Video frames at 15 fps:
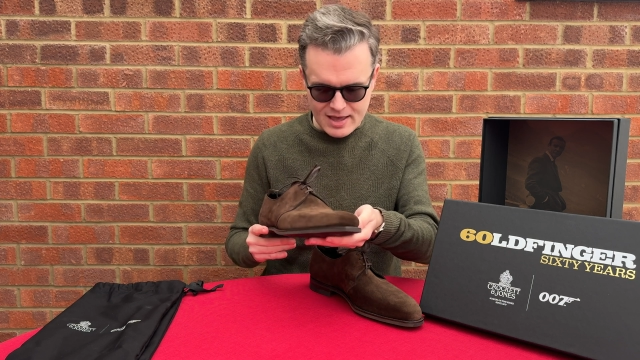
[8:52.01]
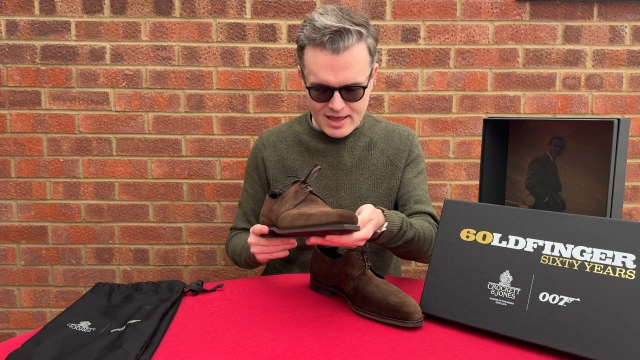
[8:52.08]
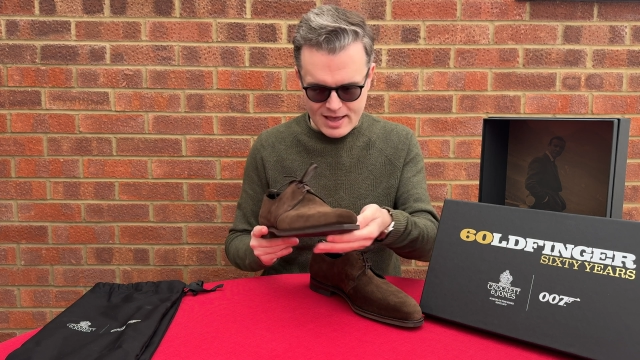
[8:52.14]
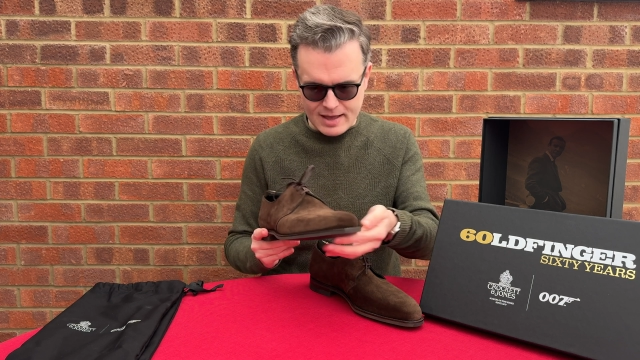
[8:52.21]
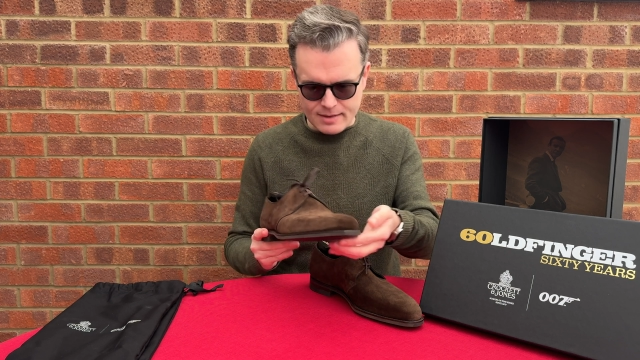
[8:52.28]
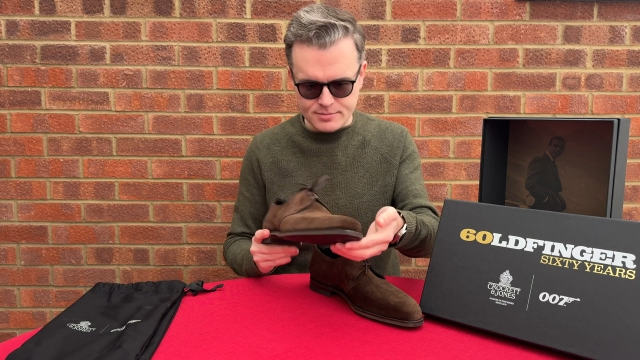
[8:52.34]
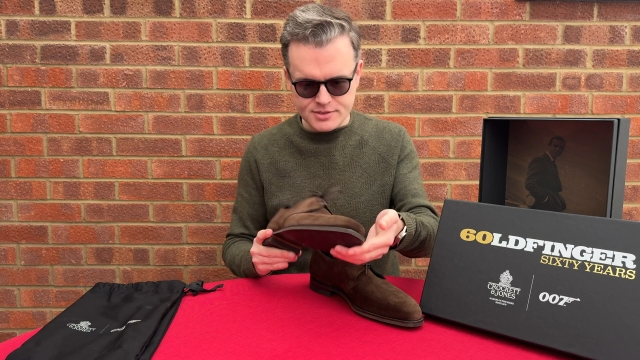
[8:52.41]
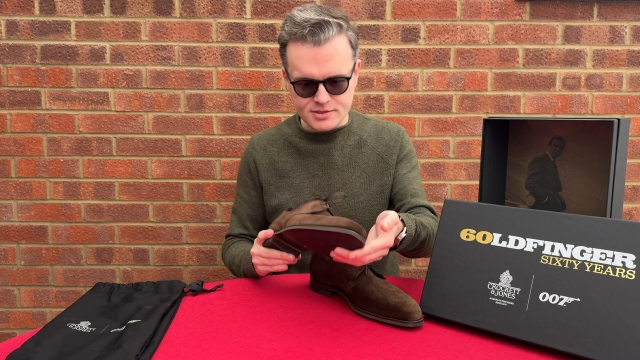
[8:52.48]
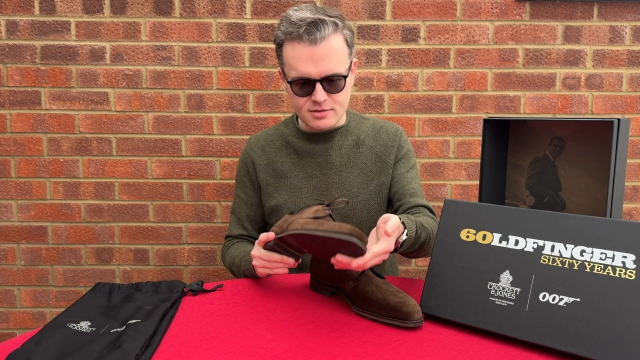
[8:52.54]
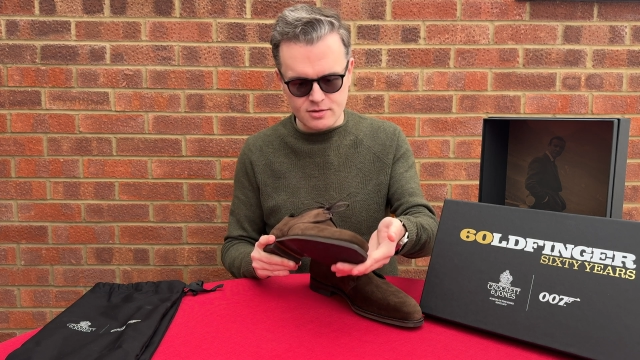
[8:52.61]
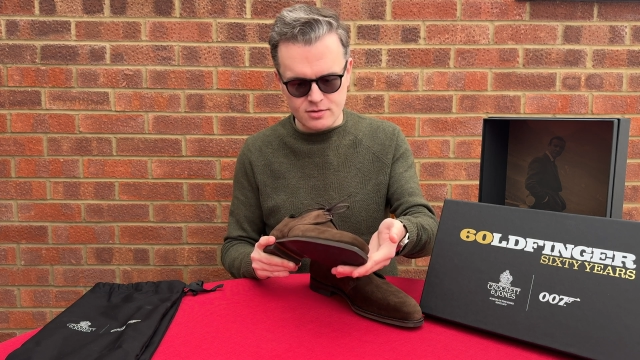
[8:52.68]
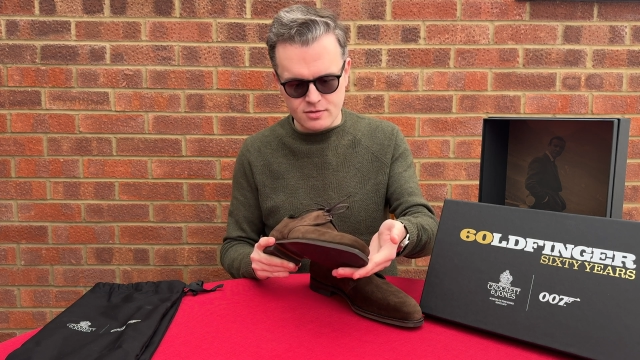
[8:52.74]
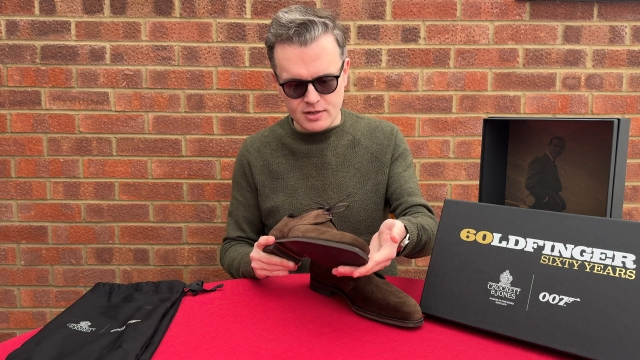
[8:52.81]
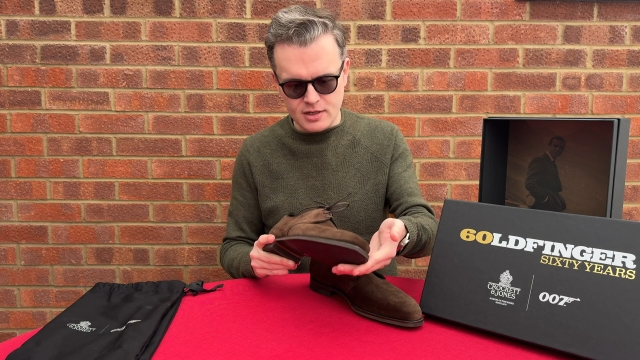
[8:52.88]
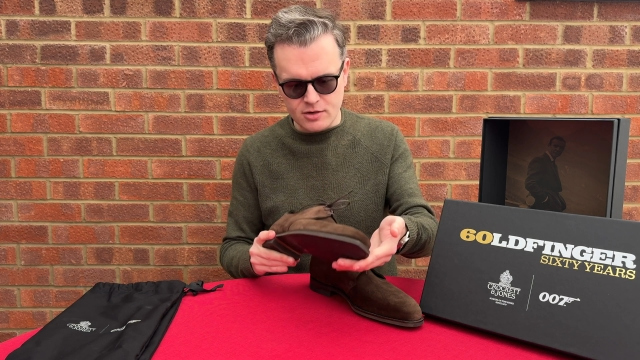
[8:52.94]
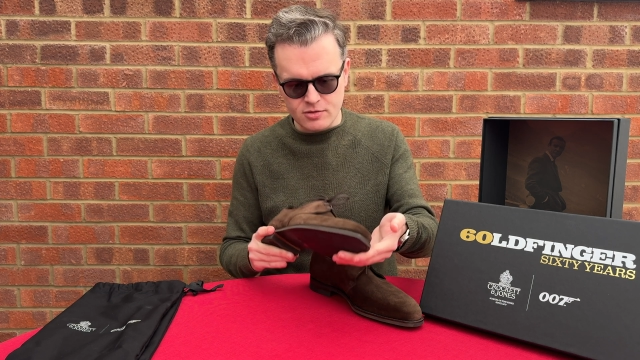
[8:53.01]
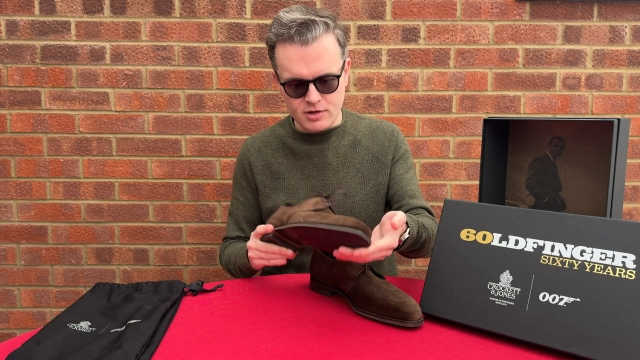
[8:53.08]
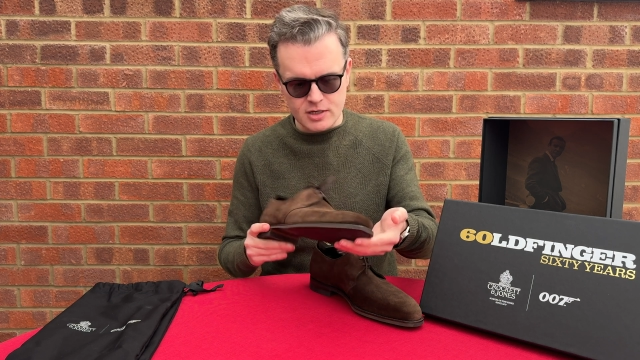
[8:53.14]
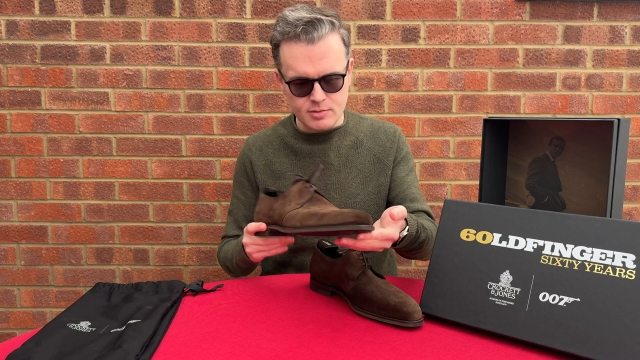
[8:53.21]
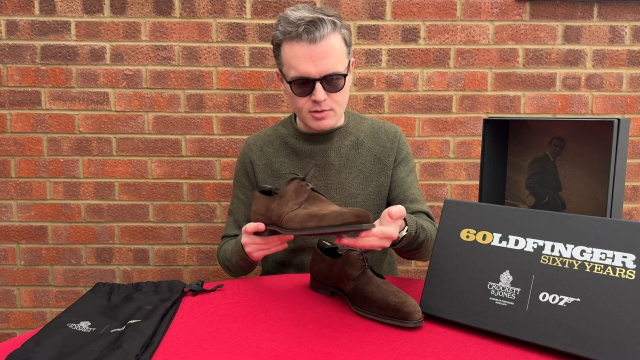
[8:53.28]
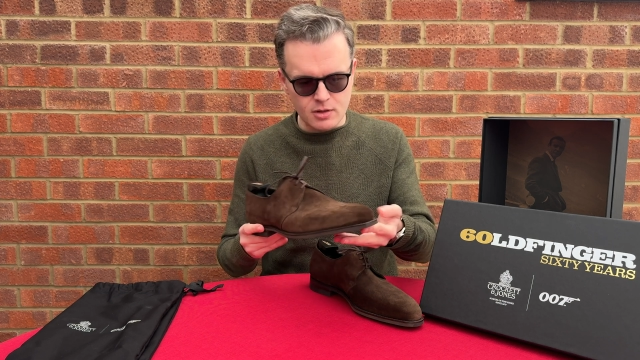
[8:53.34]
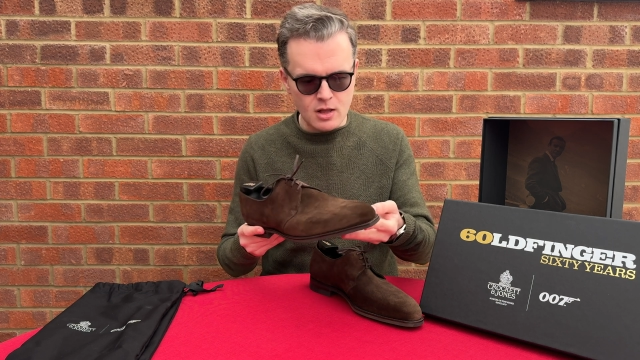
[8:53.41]
absolutely
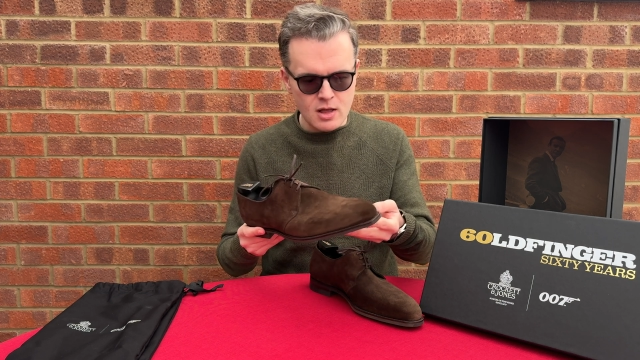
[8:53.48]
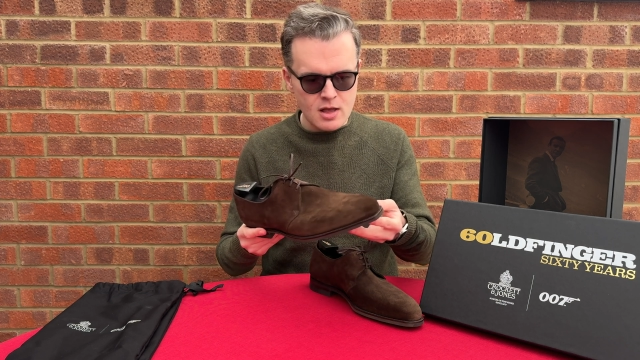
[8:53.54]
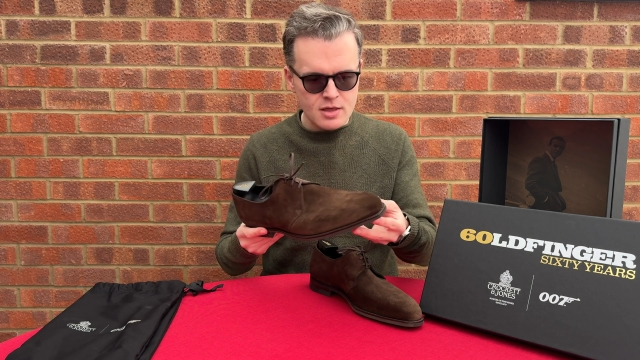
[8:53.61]
incredible.